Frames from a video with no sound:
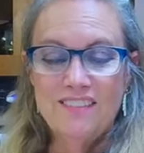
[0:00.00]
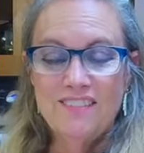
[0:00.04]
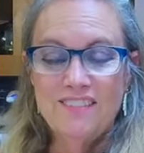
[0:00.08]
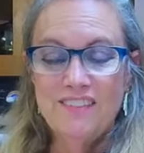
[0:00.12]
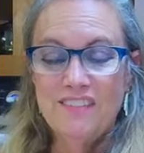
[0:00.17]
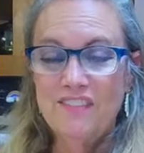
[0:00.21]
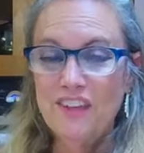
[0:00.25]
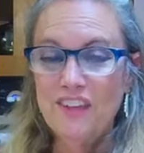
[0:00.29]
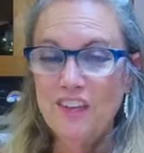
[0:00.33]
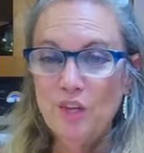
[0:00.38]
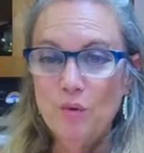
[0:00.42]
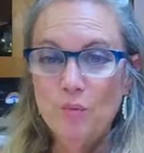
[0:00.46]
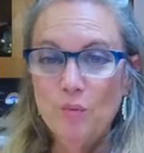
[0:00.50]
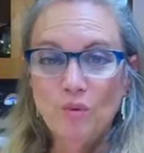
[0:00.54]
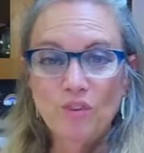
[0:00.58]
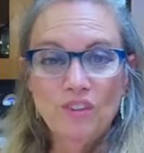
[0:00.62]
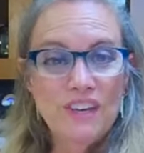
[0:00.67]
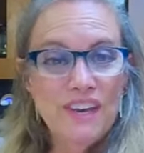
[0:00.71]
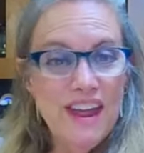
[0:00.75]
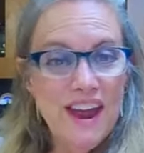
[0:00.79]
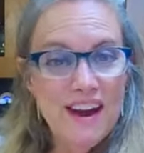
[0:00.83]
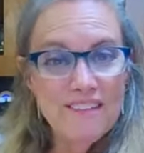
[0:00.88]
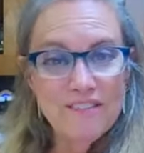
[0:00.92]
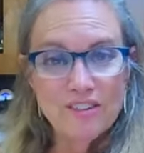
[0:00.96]
The thing you will
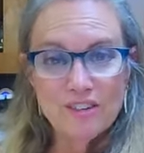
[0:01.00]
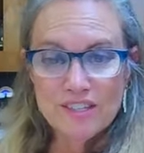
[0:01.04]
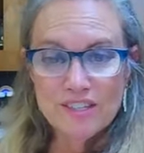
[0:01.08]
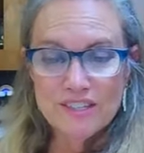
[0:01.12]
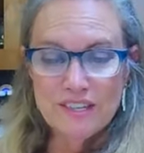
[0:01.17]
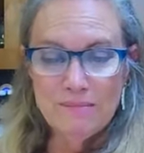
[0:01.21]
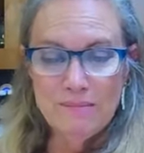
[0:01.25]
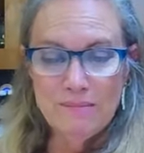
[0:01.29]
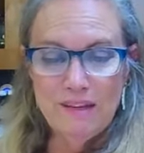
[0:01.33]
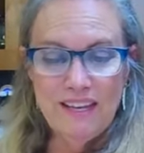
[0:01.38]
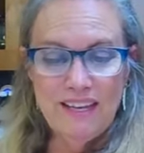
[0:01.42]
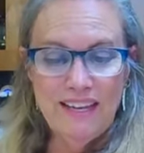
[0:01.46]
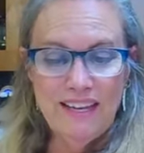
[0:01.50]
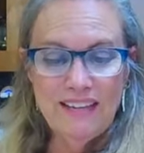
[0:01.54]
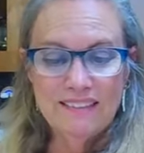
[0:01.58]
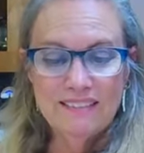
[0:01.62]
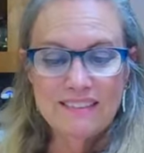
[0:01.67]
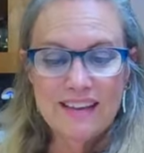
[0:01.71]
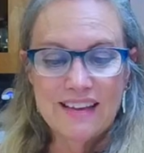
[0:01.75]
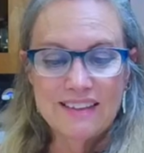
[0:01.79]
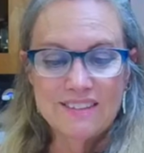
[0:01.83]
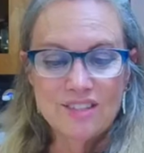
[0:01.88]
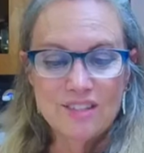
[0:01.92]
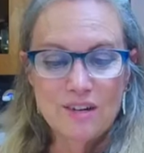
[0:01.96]
never see me
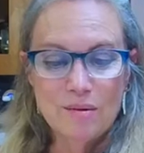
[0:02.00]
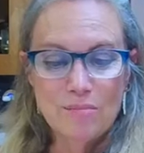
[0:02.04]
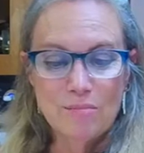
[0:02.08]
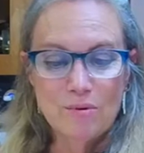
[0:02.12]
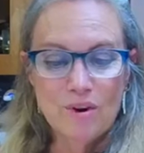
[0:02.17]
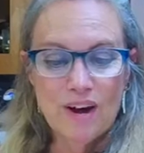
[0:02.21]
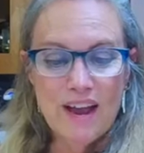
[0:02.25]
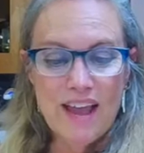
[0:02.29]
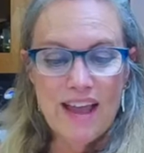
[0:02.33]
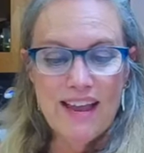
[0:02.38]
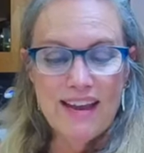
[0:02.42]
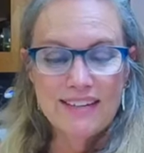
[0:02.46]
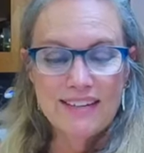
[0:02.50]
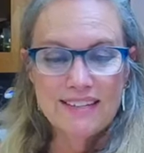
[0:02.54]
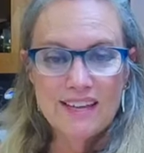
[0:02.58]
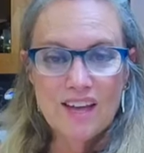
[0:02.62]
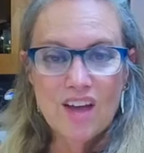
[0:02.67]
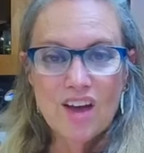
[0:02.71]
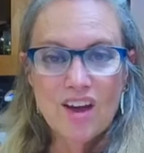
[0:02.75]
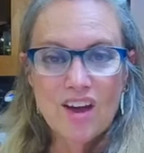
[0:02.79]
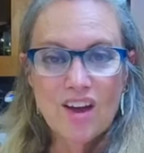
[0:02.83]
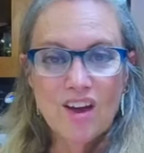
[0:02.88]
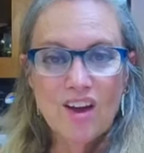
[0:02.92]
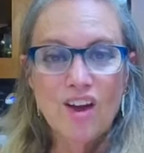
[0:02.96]
eat, that's number eight,
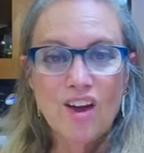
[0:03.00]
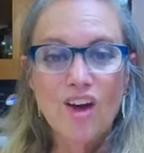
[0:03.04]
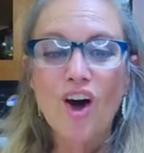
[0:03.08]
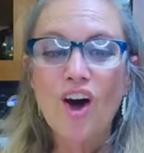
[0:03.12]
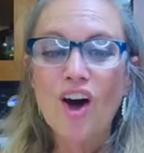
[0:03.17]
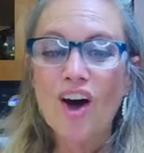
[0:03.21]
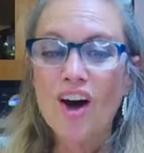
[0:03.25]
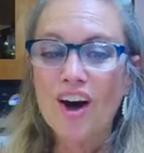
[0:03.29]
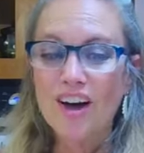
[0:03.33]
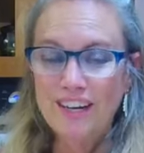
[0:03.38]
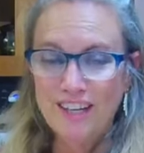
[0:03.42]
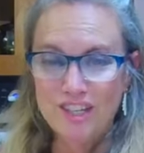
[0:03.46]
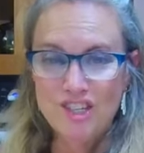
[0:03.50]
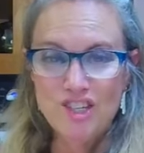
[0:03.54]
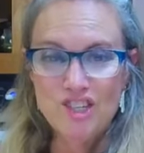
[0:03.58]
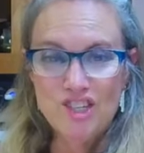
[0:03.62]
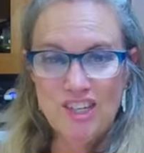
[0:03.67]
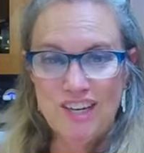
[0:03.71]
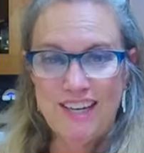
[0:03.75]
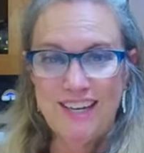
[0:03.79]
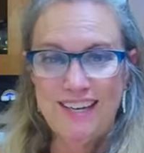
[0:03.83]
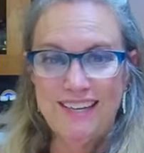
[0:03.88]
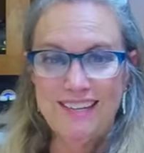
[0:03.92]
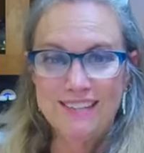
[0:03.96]
cottage
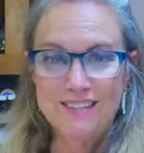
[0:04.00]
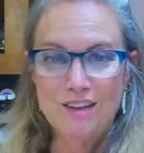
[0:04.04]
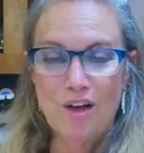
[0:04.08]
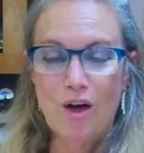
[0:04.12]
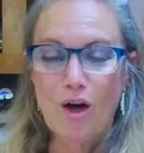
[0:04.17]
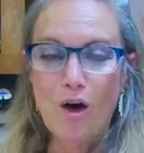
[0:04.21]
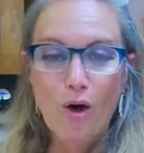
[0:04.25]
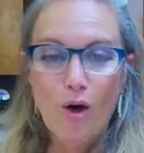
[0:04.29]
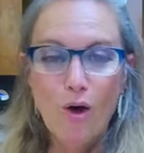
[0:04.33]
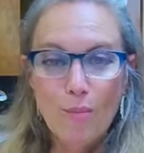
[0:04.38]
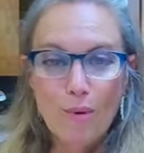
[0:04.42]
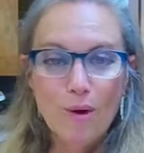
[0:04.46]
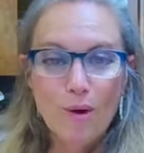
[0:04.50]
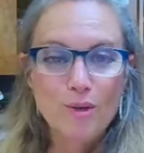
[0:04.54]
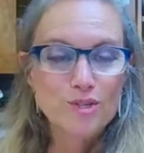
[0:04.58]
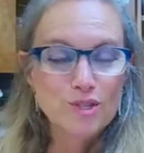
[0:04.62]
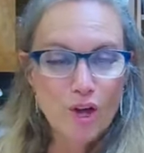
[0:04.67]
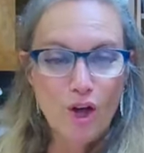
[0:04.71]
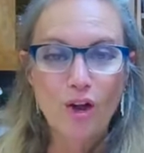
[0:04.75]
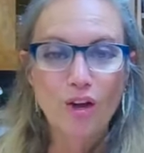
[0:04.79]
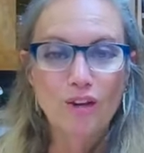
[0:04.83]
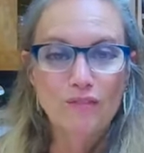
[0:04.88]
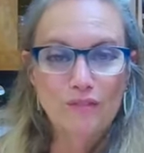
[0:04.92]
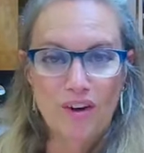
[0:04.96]
cheese.
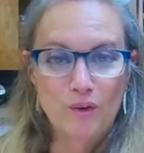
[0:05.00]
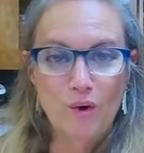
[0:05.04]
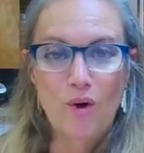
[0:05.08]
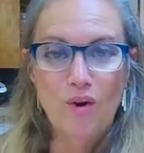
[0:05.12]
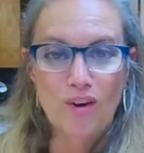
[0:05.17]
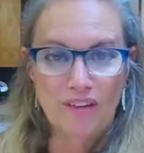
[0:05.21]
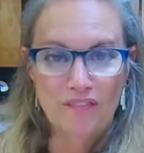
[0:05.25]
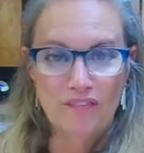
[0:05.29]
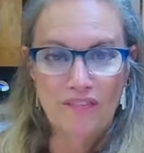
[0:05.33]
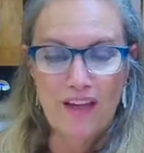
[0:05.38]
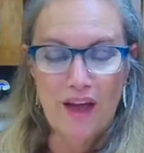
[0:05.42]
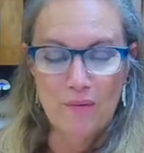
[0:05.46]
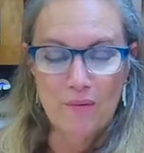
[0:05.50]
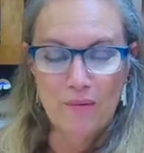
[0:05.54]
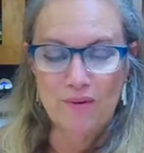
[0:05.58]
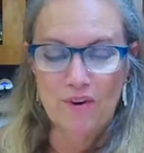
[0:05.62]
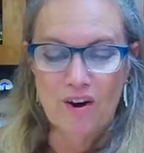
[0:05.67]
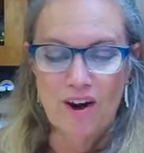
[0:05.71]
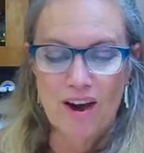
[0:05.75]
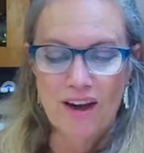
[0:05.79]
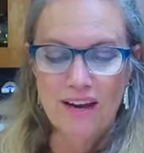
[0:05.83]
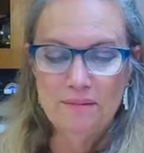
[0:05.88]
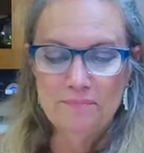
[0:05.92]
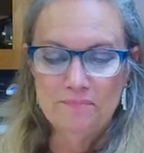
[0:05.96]
Almost all of you all got that one
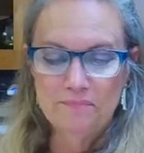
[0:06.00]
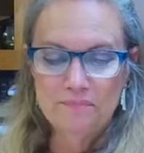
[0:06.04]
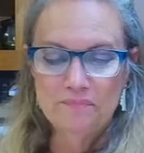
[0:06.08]
right.